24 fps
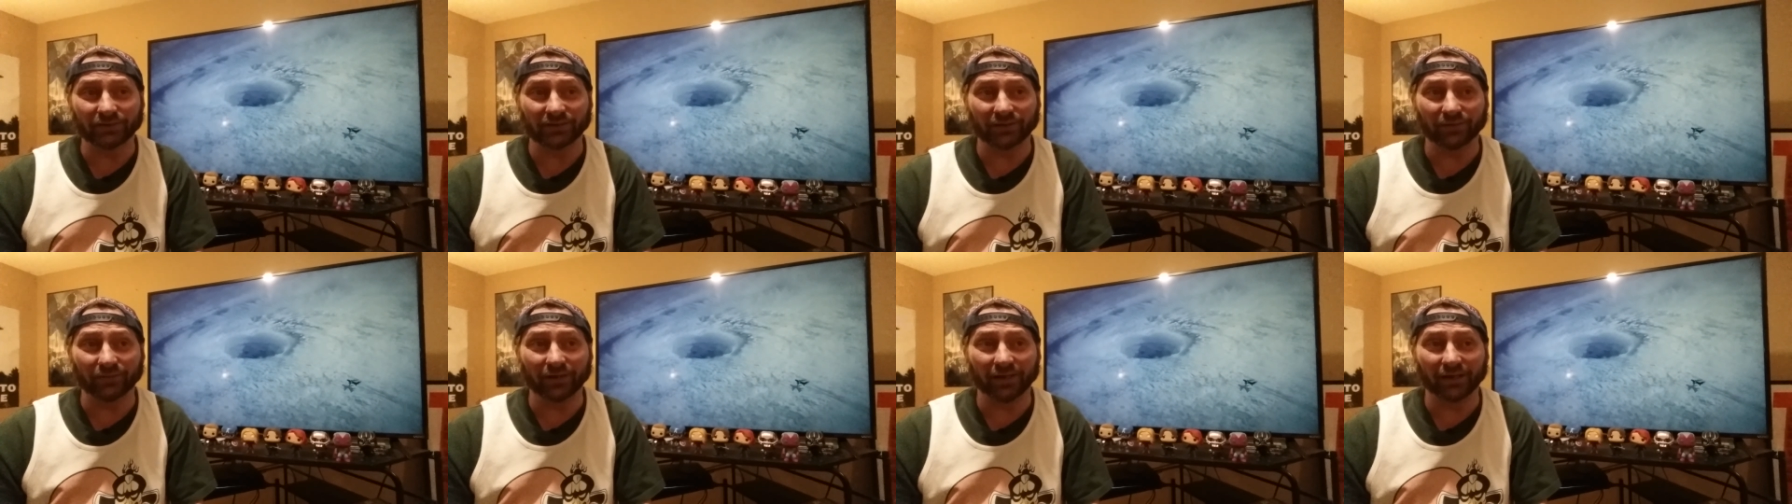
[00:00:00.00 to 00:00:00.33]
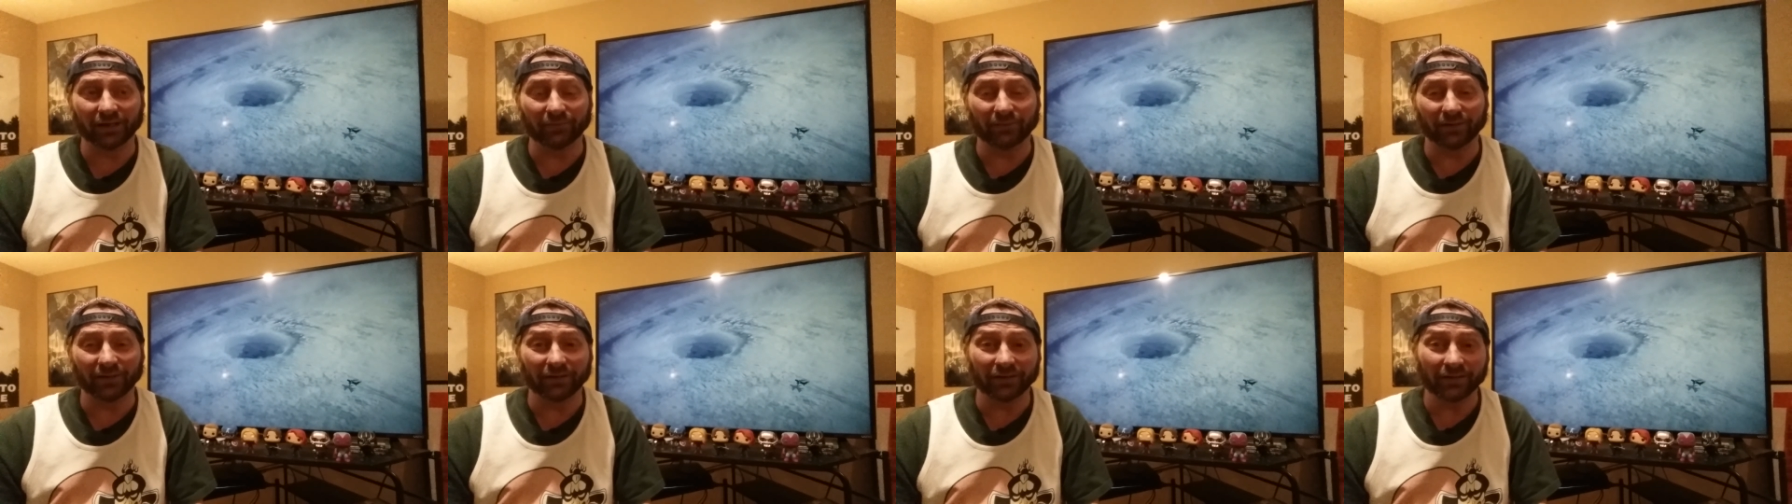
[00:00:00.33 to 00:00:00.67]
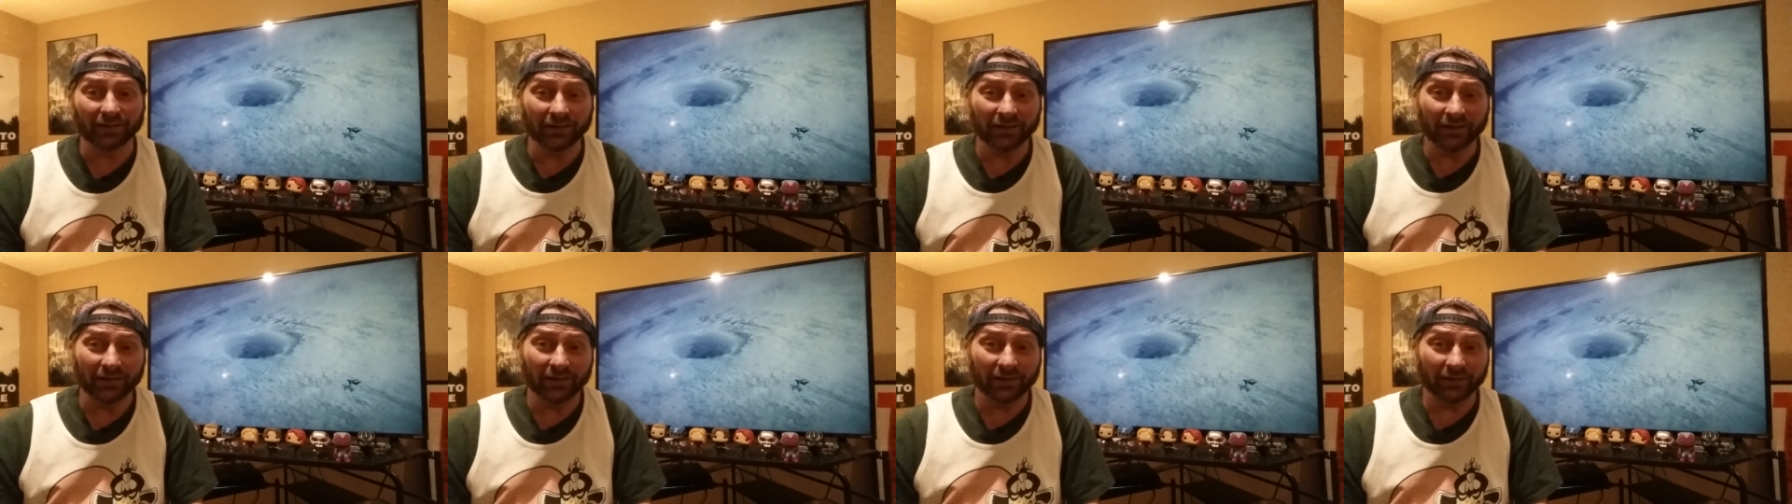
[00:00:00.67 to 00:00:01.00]
So anyway,
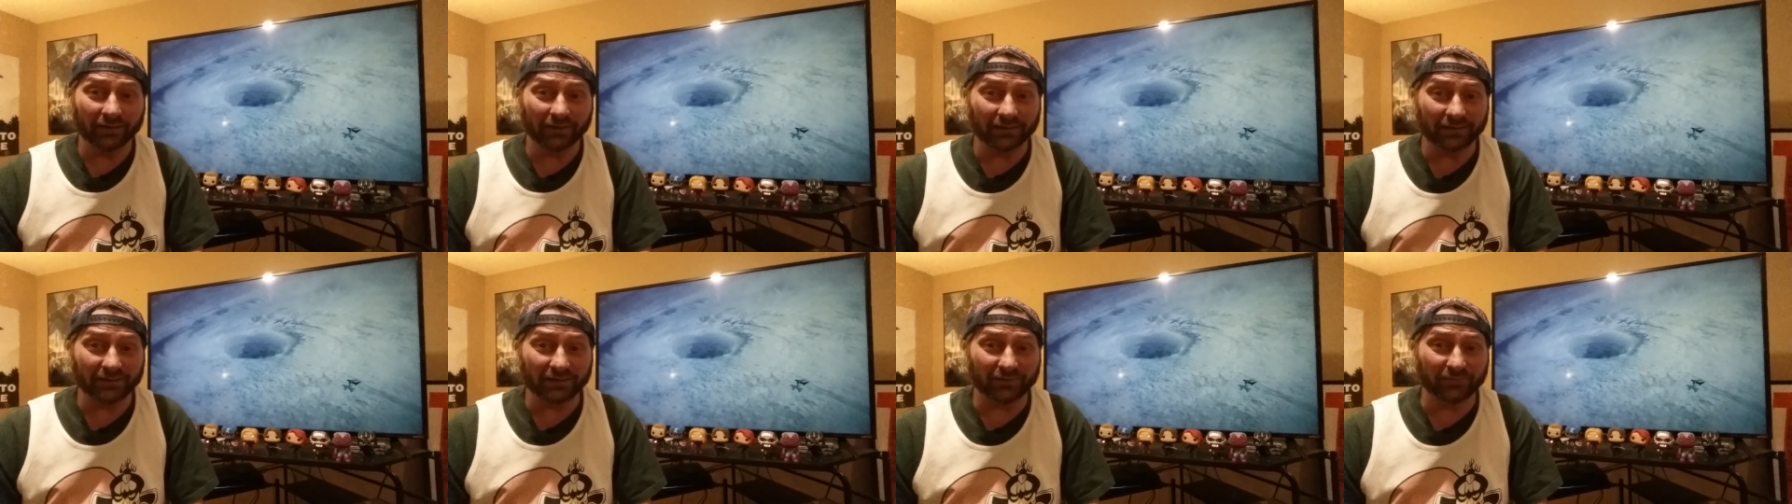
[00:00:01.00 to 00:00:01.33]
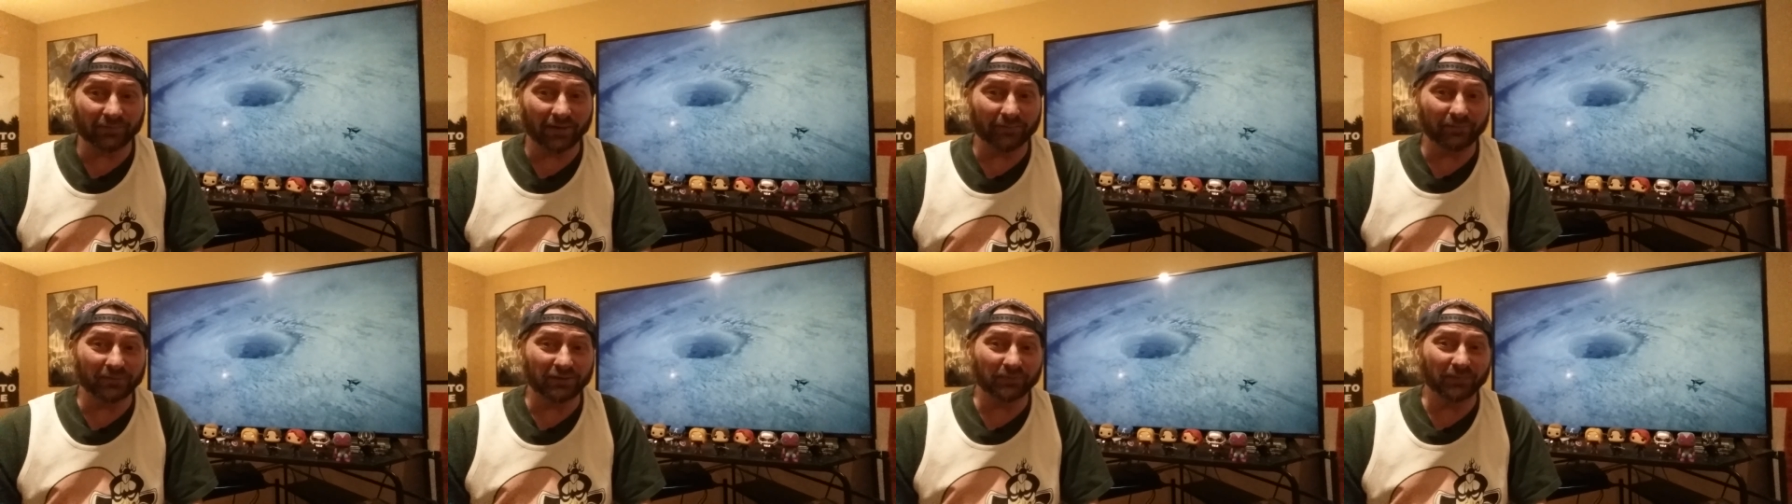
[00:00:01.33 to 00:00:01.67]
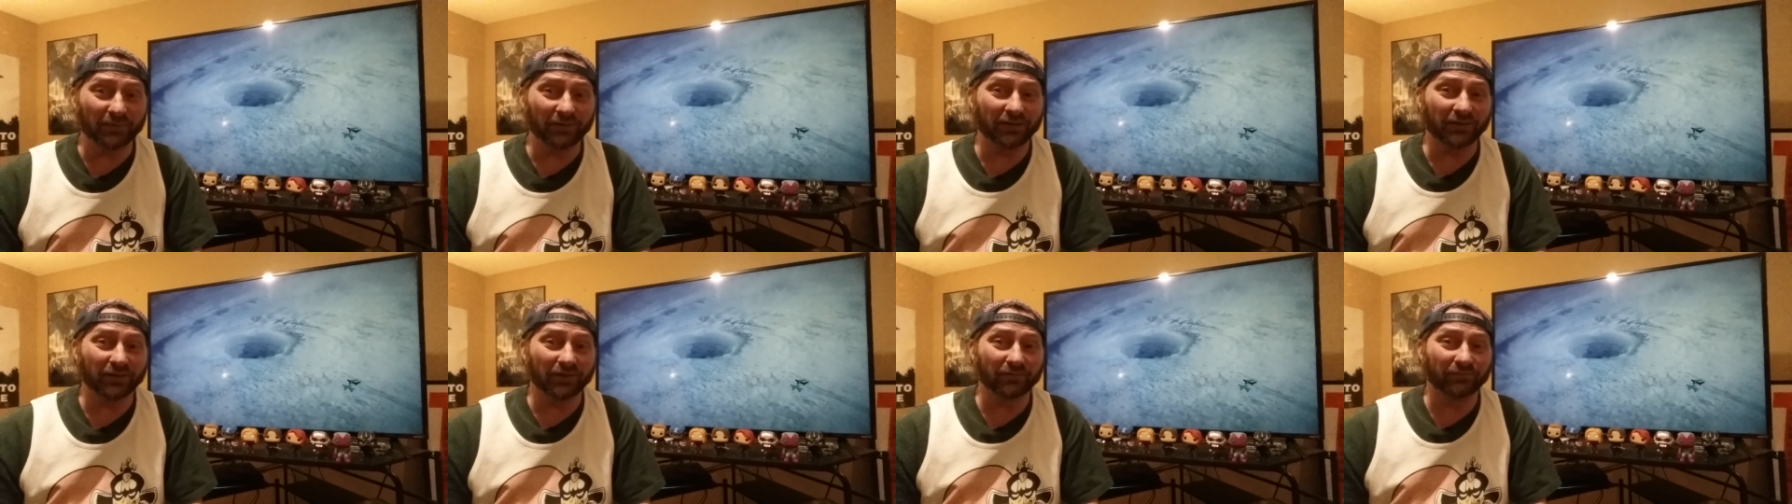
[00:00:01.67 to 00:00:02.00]
this is Robin
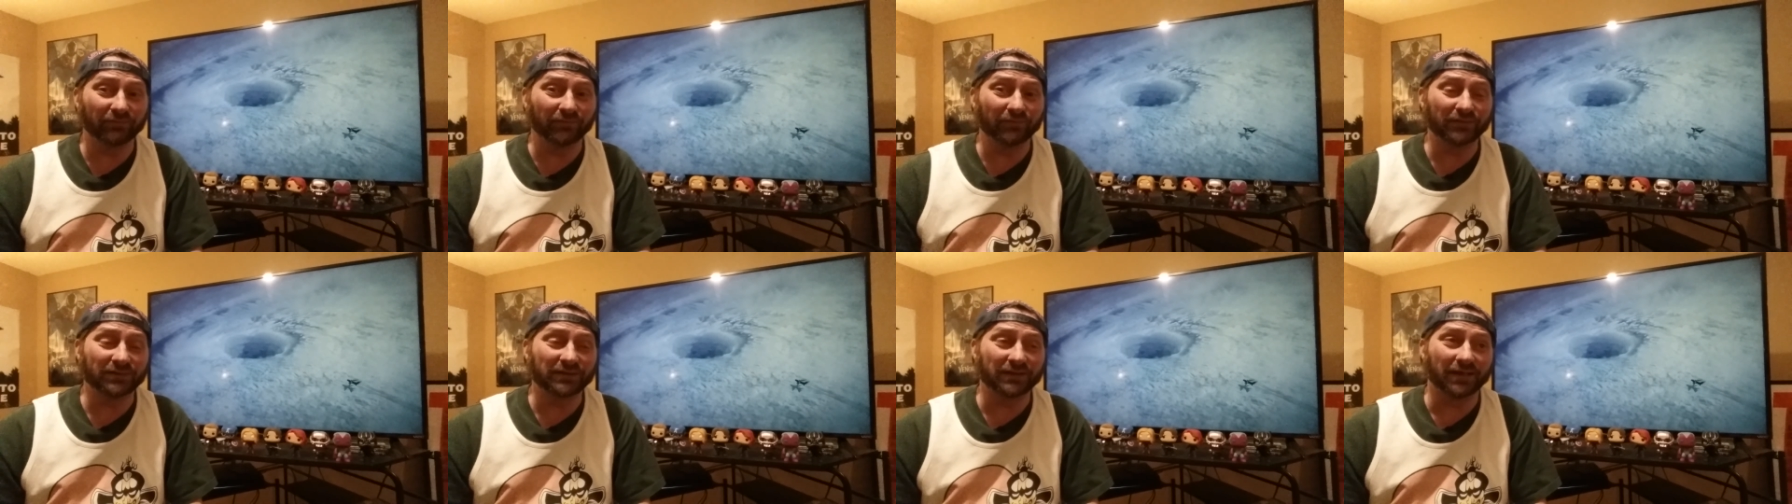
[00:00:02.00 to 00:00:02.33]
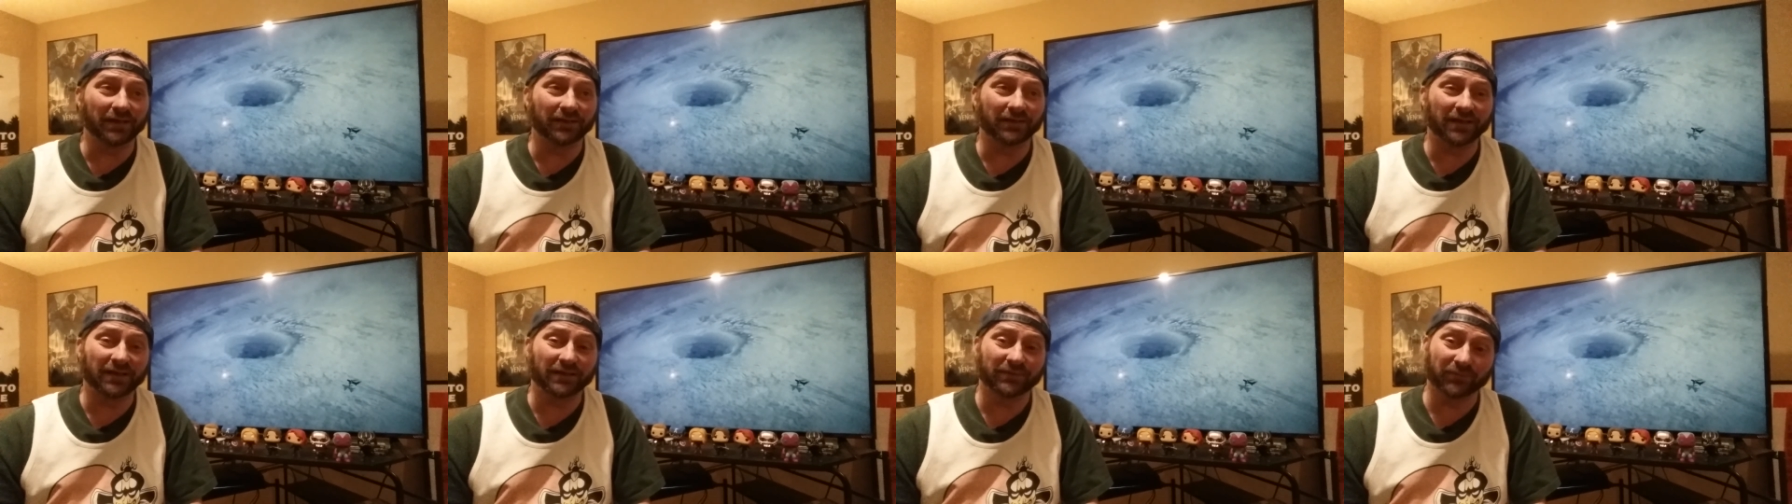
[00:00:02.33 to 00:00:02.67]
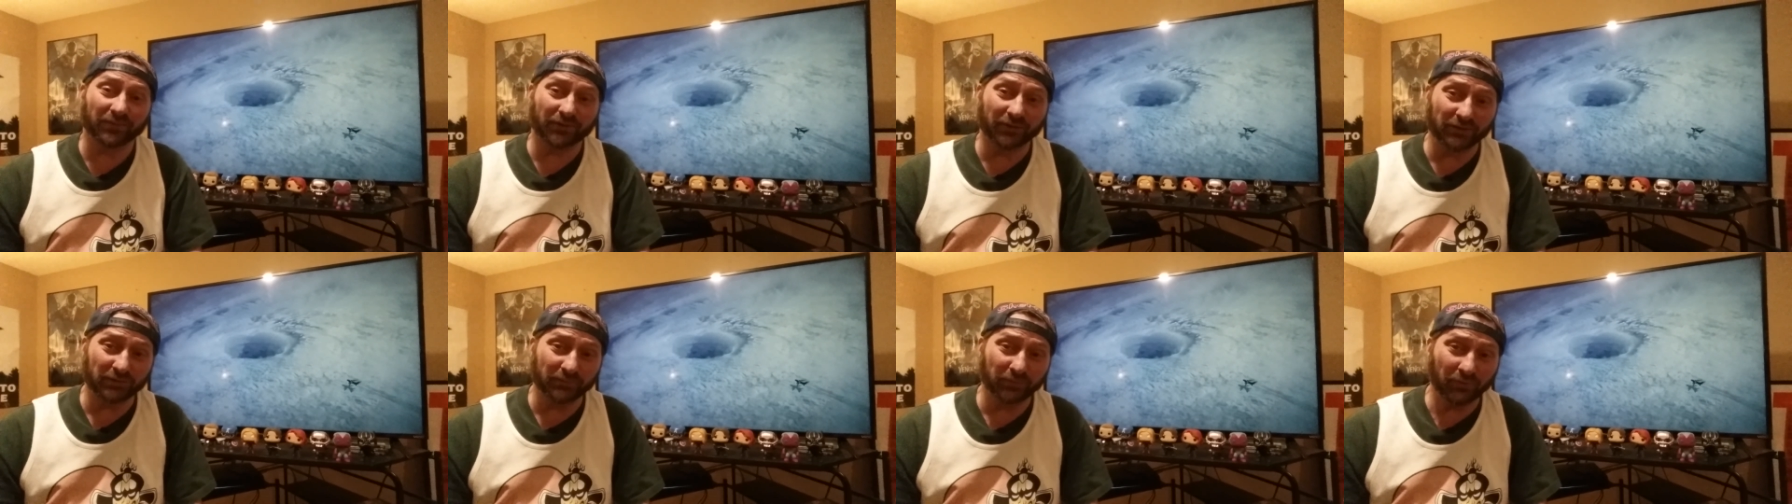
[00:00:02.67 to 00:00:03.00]
Smirking and Review saying thanks
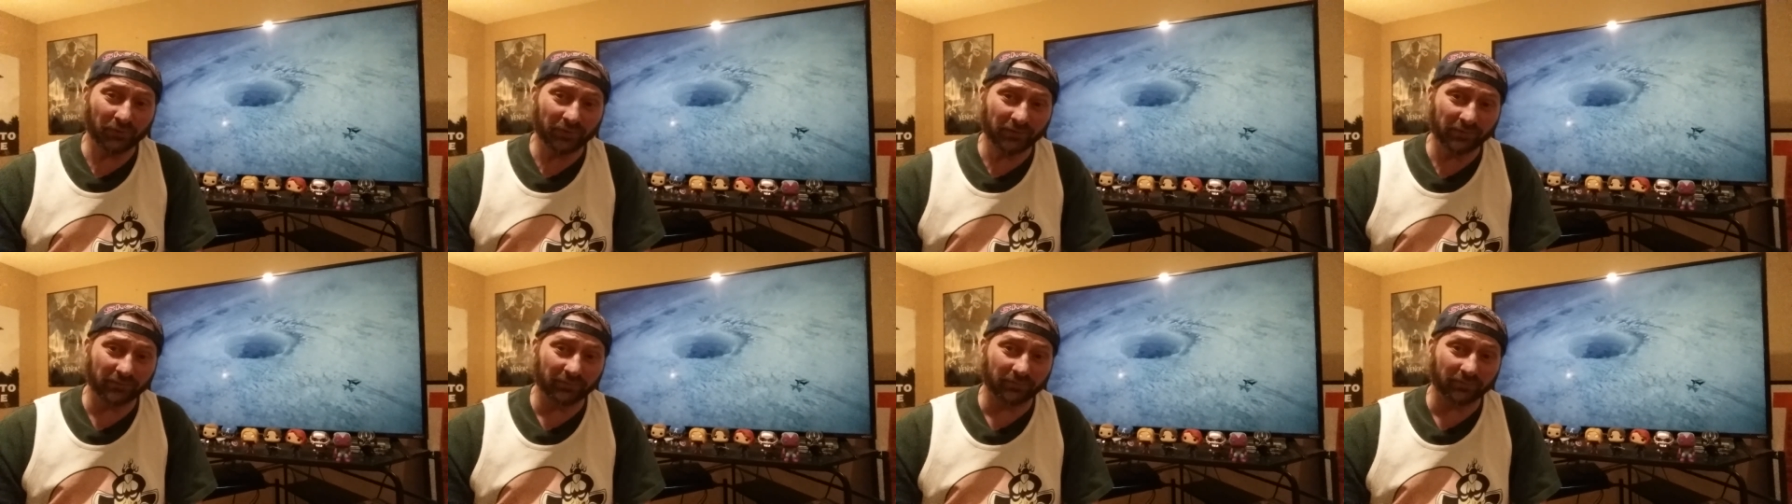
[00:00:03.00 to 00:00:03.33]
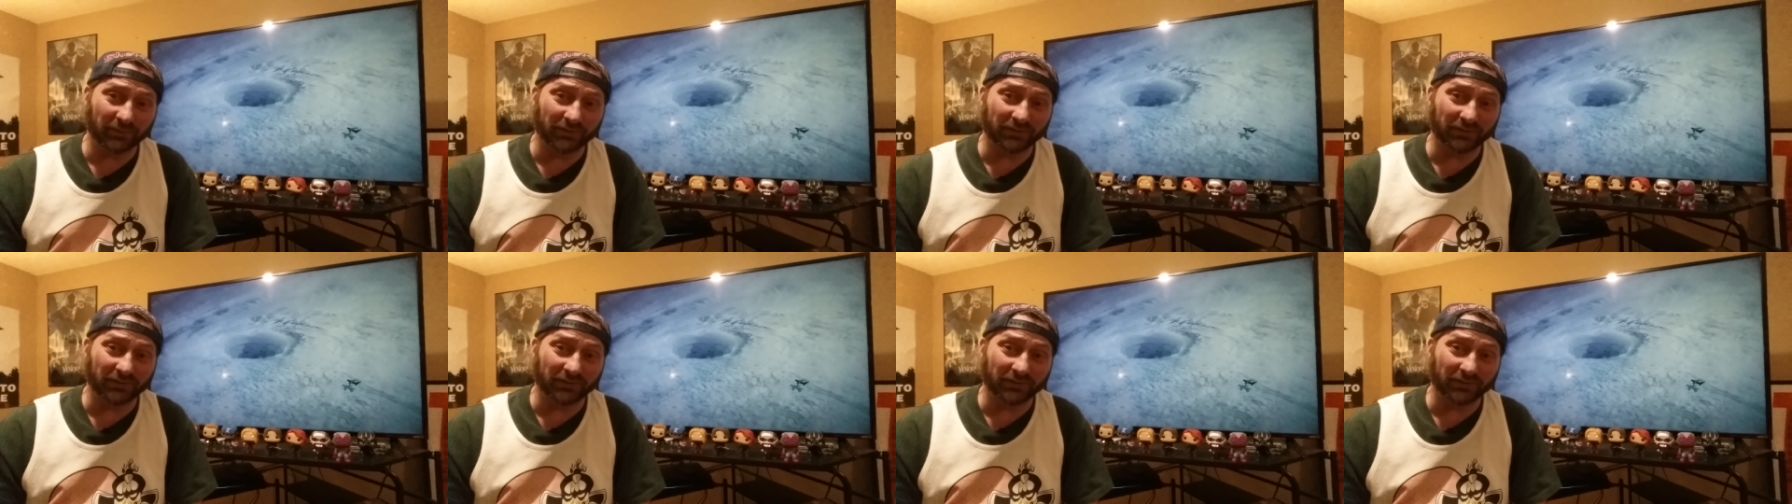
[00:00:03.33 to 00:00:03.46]
for all the support.